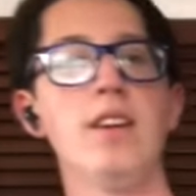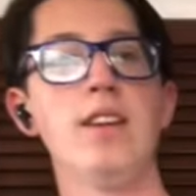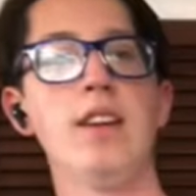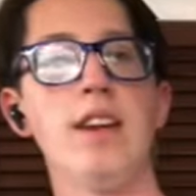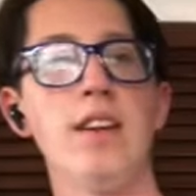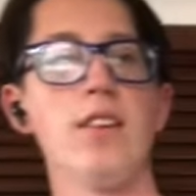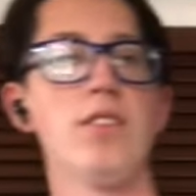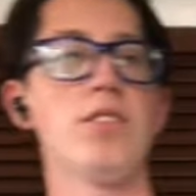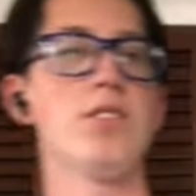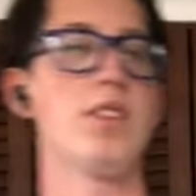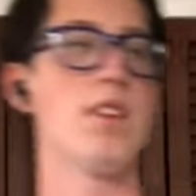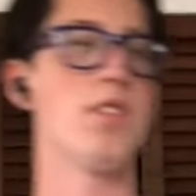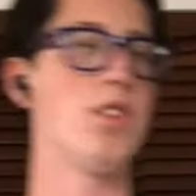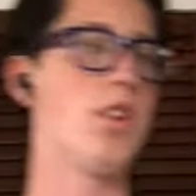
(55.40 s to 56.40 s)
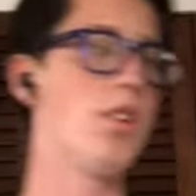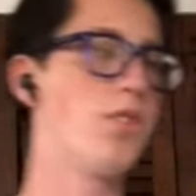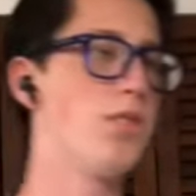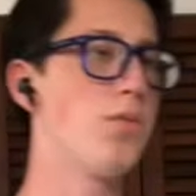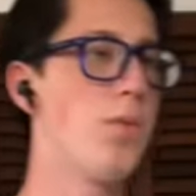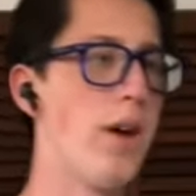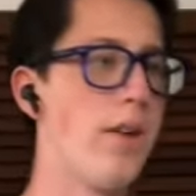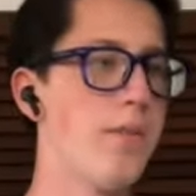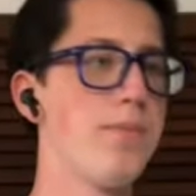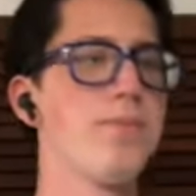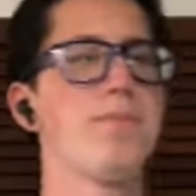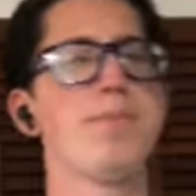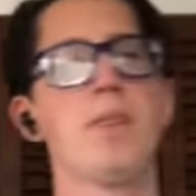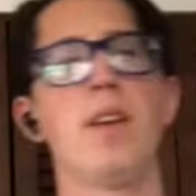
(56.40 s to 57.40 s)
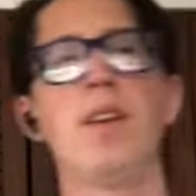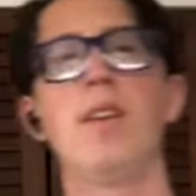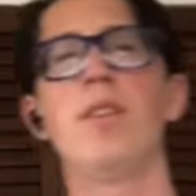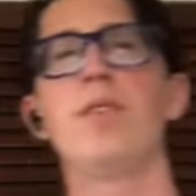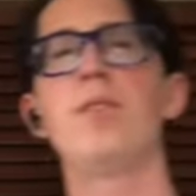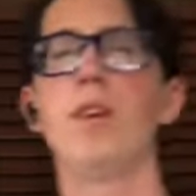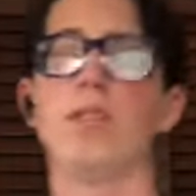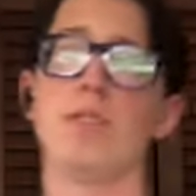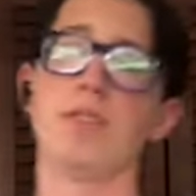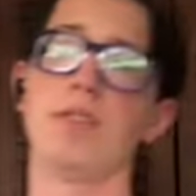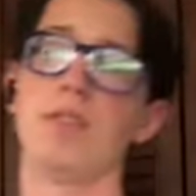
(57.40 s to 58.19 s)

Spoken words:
needed to understand charge as well. First,